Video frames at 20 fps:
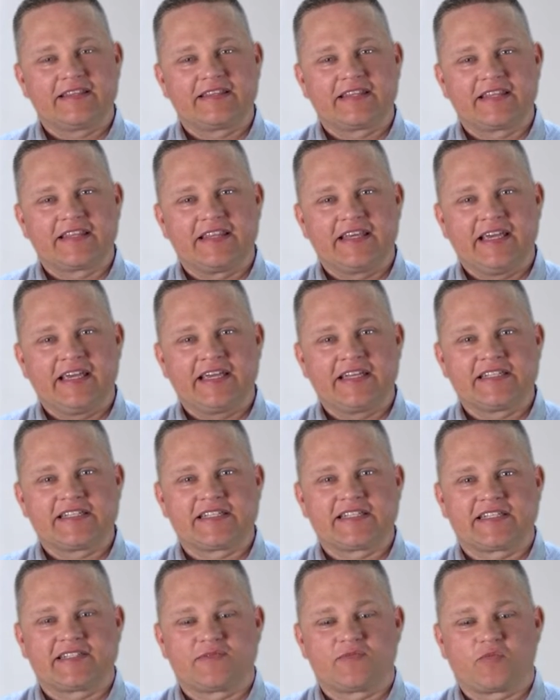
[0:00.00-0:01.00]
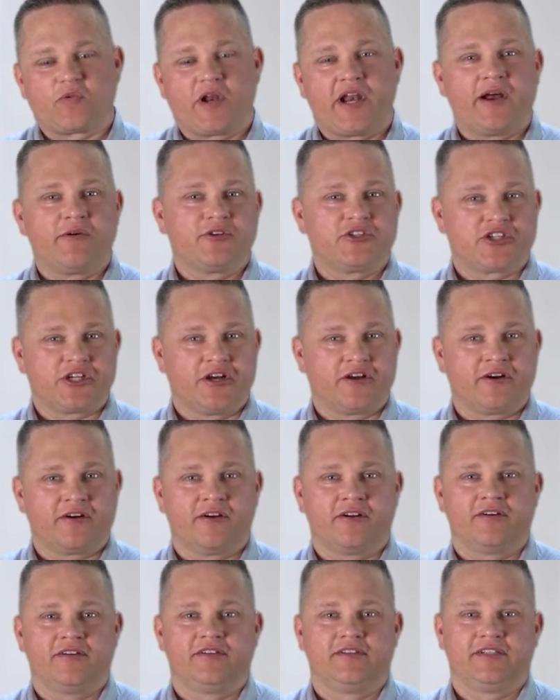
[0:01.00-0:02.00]
the thing is when I was
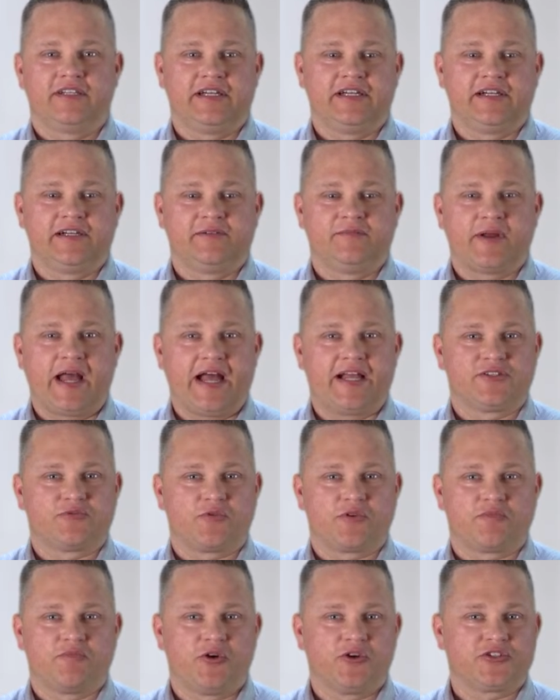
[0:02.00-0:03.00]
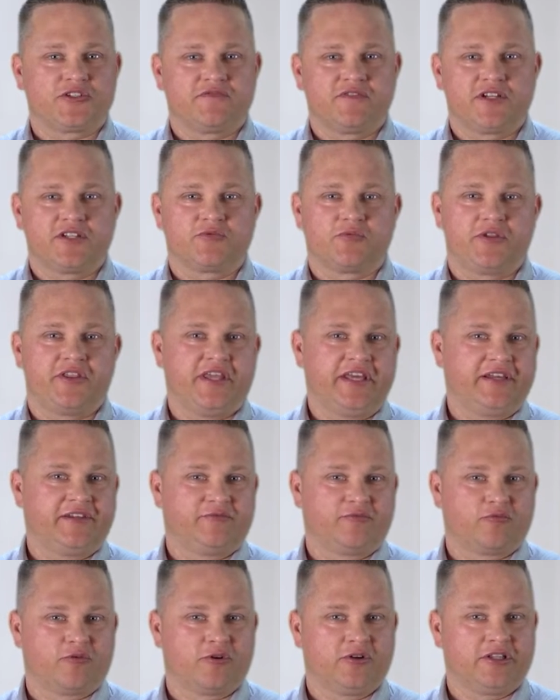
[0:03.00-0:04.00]
younger, as with most of us, we think
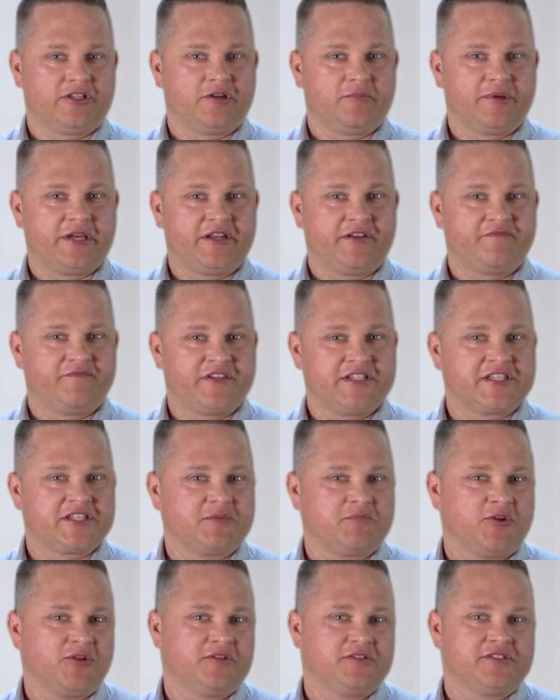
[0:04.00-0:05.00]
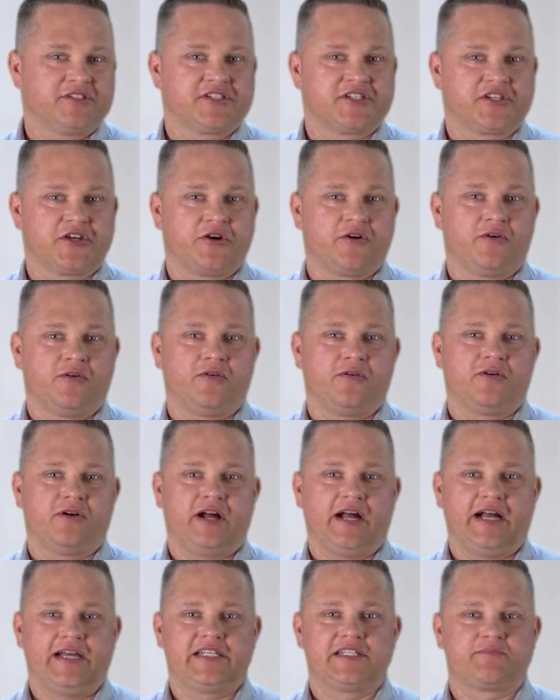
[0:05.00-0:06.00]
we're a little bit invincible, and so
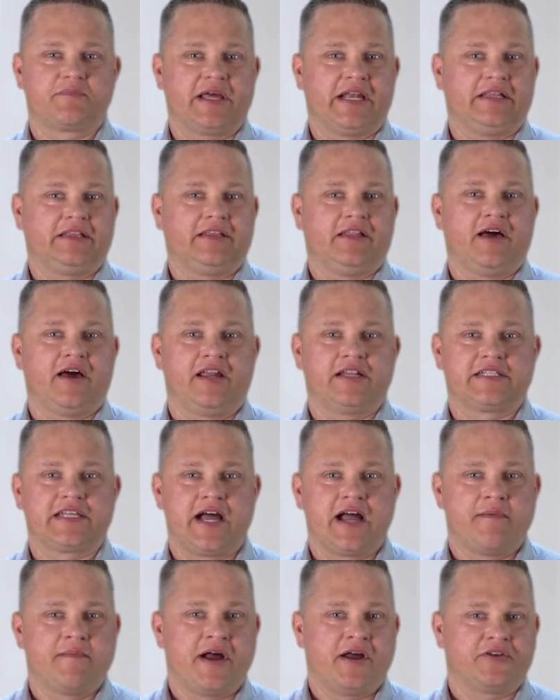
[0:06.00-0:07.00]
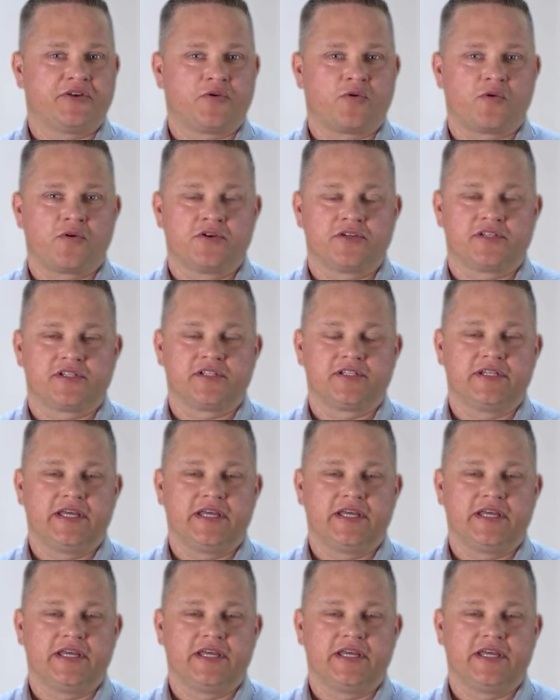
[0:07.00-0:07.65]
I spent a lot of time outdoors